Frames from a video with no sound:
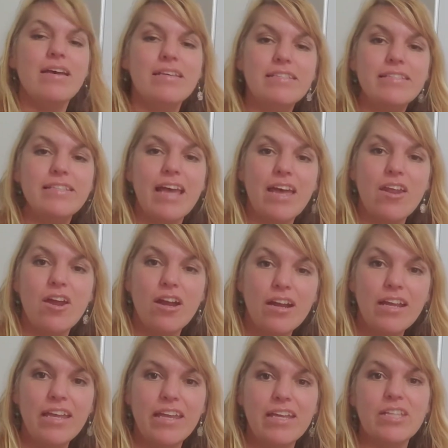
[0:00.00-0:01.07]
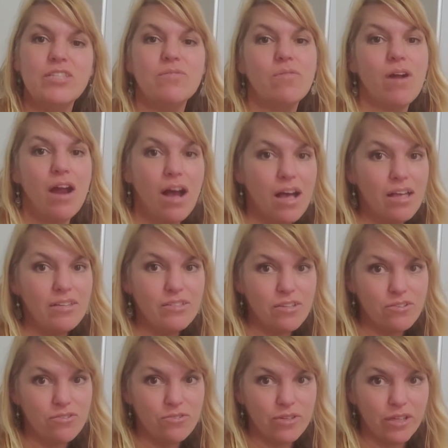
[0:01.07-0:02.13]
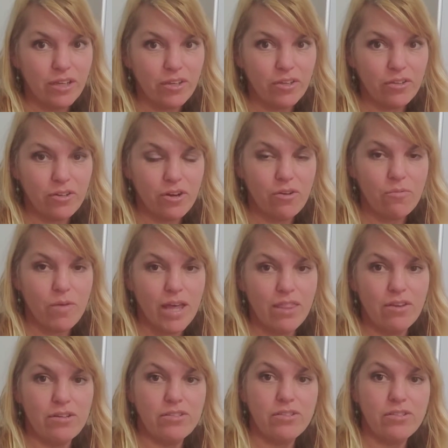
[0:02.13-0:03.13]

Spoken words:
said her kids were also doing a unit on weather.